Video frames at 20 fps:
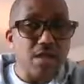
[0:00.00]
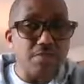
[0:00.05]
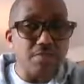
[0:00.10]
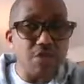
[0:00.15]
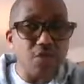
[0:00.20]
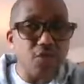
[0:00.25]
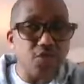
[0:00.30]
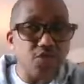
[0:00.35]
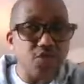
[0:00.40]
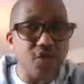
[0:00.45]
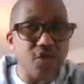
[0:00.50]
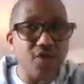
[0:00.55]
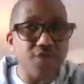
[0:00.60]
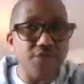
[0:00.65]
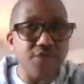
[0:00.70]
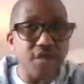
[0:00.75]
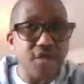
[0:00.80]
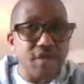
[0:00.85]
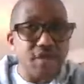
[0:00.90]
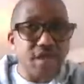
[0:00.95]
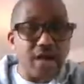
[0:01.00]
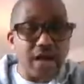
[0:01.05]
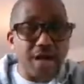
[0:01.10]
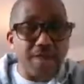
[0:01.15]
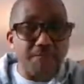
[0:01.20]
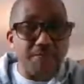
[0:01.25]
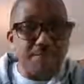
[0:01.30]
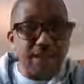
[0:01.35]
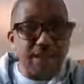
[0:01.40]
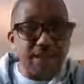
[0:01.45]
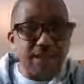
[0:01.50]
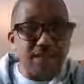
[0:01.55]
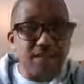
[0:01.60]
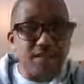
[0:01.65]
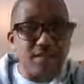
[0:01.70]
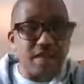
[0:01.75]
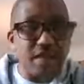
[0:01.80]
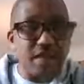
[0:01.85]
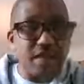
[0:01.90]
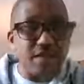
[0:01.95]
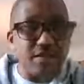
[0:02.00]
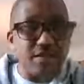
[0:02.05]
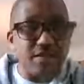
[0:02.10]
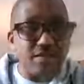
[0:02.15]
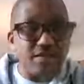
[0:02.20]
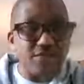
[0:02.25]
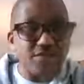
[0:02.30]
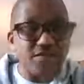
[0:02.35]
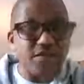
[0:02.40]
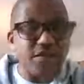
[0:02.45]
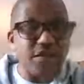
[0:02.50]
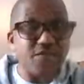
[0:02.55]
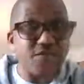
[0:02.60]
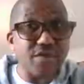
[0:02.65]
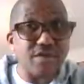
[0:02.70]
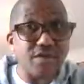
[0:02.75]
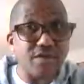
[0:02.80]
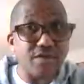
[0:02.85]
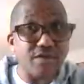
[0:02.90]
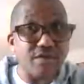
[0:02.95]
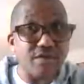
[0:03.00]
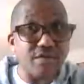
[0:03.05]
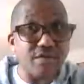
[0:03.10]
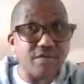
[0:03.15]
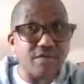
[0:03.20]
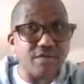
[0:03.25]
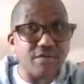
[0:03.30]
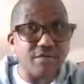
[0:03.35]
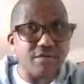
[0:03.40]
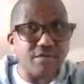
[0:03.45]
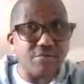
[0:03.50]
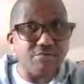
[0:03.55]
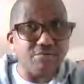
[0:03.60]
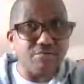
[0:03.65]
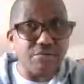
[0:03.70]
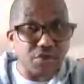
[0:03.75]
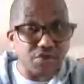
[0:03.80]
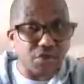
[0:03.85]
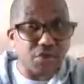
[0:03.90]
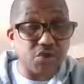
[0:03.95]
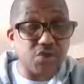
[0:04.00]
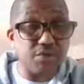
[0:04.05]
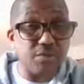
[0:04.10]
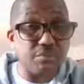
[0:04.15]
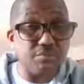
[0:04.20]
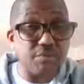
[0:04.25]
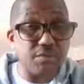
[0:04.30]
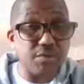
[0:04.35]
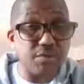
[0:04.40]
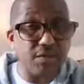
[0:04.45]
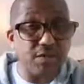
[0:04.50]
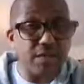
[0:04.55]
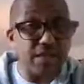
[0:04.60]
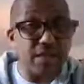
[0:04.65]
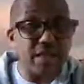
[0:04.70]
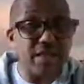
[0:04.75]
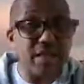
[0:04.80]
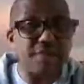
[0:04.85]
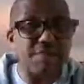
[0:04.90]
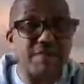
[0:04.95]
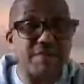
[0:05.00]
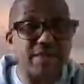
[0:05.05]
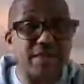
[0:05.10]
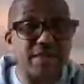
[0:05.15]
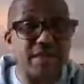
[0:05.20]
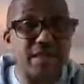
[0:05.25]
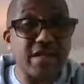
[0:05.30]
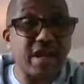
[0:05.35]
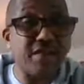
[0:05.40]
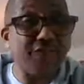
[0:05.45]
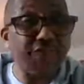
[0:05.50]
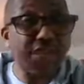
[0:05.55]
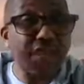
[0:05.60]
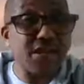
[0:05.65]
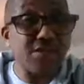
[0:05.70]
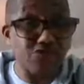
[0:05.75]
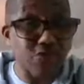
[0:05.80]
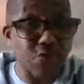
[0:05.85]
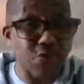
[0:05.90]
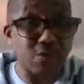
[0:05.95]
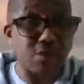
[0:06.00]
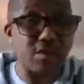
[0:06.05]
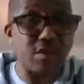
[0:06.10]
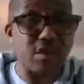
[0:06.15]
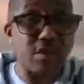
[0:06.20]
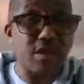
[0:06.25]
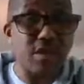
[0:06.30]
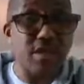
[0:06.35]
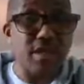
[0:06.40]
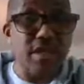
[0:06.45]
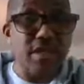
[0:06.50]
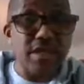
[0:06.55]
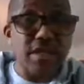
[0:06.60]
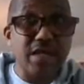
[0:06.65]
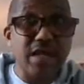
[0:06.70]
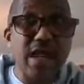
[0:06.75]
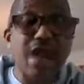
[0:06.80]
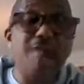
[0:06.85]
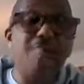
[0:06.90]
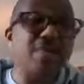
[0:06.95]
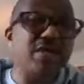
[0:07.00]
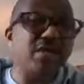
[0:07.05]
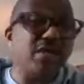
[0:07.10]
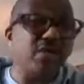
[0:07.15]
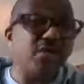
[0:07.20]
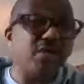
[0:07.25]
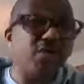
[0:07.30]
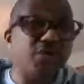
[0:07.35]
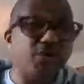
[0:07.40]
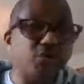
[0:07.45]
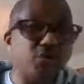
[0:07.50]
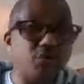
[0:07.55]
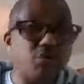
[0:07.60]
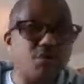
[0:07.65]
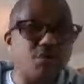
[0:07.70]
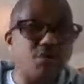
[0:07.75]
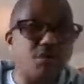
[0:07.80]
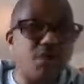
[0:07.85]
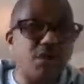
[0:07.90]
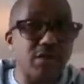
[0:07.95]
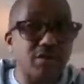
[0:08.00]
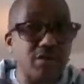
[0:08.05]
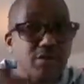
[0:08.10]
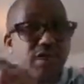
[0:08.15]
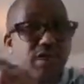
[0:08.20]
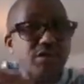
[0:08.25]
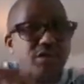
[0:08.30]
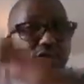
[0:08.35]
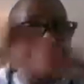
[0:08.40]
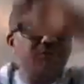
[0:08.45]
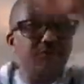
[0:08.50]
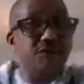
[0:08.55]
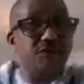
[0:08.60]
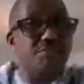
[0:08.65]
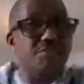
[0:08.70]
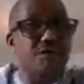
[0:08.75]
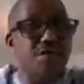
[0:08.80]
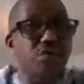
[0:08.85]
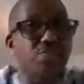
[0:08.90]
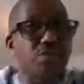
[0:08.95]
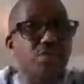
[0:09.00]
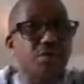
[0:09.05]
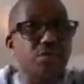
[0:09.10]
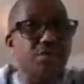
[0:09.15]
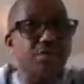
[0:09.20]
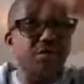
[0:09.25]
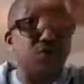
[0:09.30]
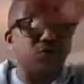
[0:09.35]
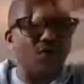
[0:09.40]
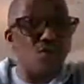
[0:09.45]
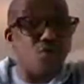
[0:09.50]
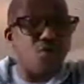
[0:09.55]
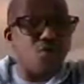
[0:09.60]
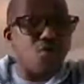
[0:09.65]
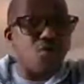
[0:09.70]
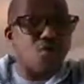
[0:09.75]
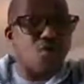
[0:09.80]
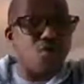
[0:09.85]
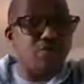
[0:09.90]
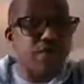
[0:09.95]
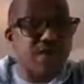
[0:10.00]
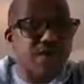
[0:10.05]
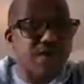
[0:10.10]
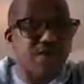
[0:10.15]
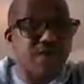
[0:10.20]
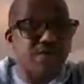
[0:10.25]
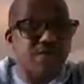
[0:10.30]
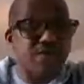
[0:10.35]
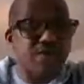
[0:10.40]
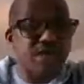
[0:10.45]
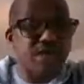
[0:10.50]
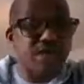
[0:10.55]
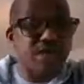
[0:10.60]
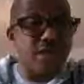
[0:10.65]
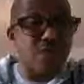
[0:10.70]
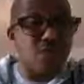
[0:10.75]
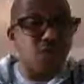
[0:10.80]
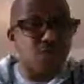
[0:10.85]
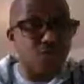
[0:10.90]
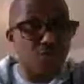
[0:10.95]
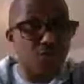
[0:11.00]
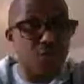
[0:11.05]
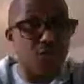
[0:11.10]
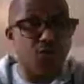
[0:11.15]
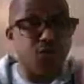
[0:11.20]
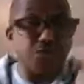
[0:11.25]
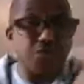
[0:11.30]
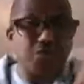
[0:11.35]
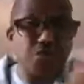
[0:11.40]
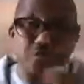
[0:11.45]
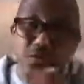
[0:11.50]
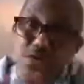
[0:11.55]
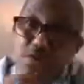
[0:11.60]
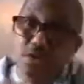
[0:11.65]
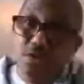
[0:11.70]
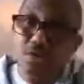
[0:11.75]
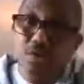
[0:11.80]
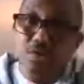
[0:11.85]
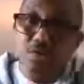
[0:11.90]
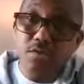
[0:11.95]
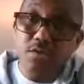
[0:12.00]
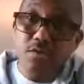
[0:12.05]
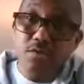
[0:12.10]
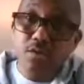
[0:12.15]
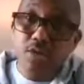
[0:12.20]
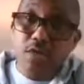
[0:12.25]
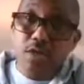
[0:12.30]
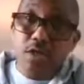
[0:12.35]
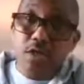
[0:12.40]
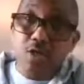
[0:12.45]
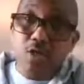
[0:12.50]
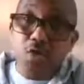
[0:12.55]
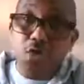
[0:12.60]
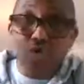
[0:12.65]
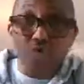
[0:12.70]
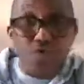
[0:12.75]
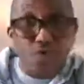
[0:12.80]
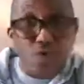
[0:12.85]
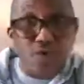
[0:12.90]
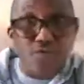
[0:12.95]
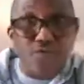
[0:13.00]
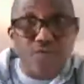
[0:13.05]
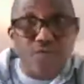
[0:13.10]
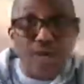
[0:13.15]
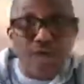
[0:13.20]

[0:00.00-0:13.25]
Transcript: because of the Farafenni bridge, Yilitanda Bambatenda, and so on. Gambia in the future, unless they dismantle the bridge or upgrade the bridge again with cost, also